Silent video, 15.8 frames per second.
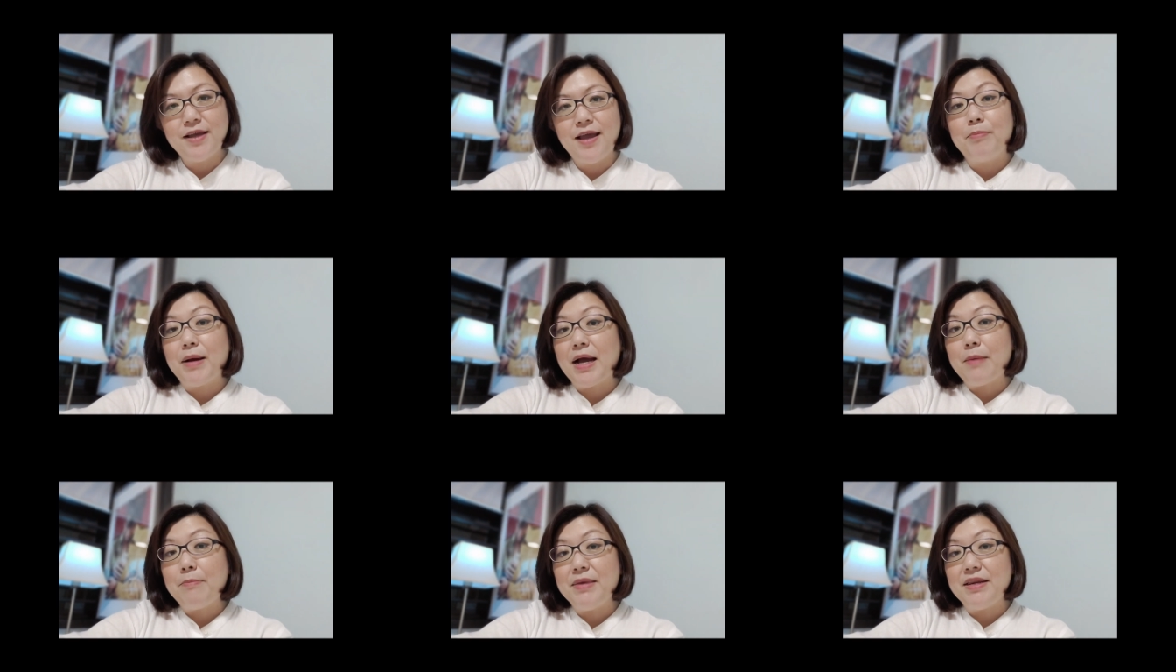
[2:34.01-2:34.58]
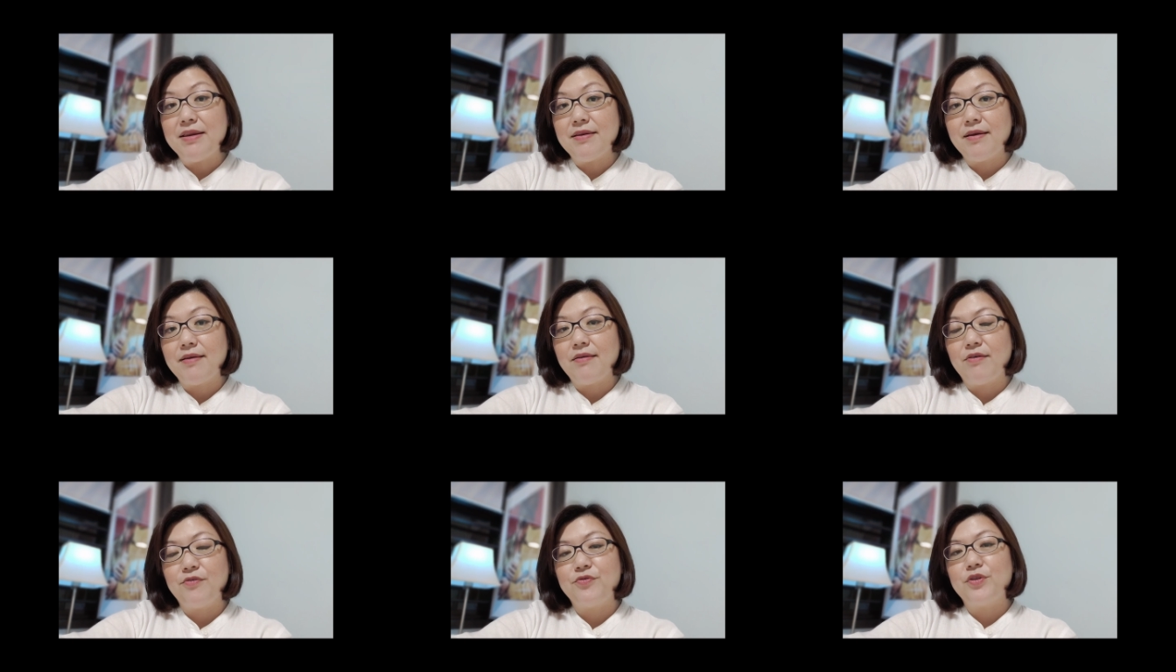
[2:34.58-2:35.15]
by
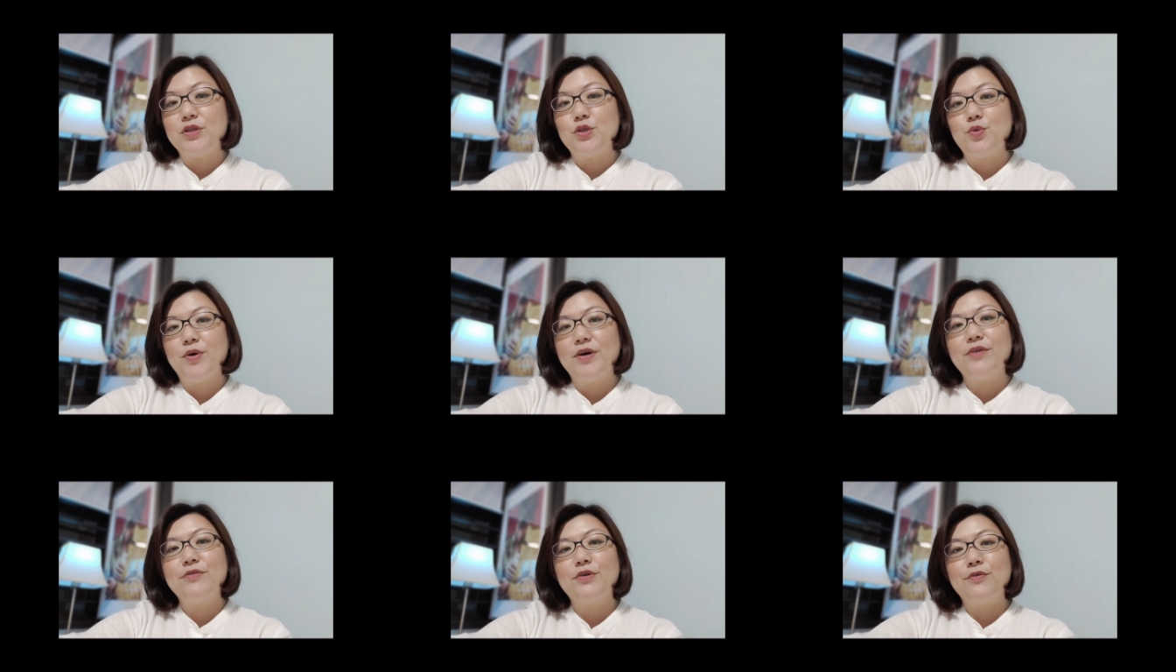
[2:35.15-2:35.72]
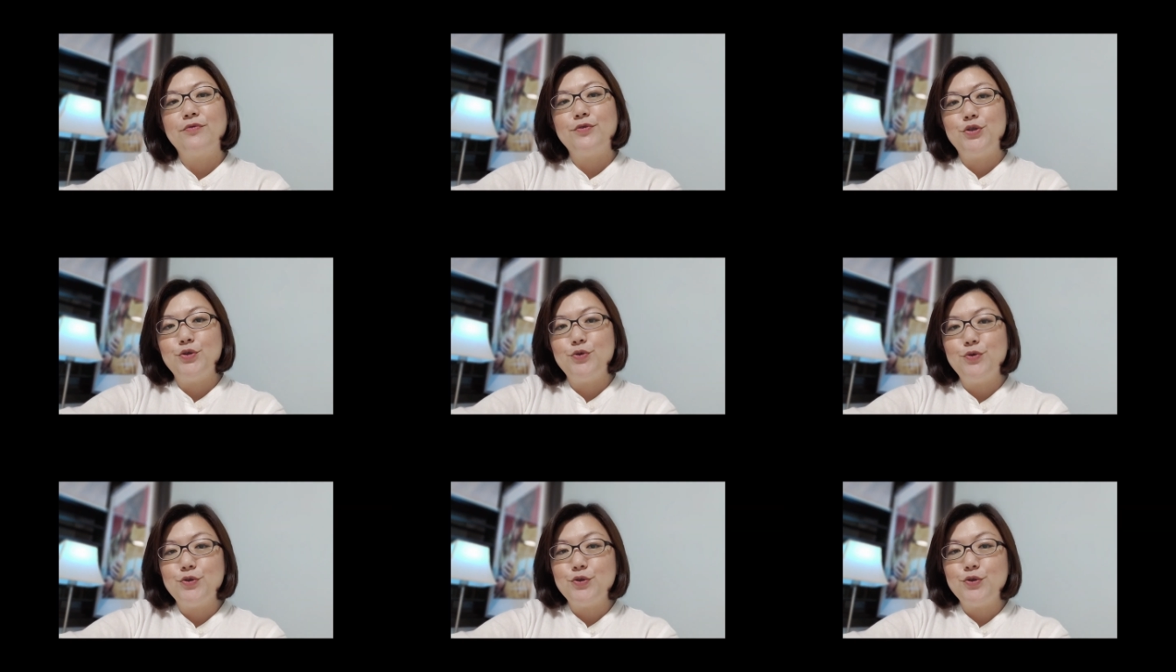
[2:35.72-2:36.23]
midnight of the 12th of June.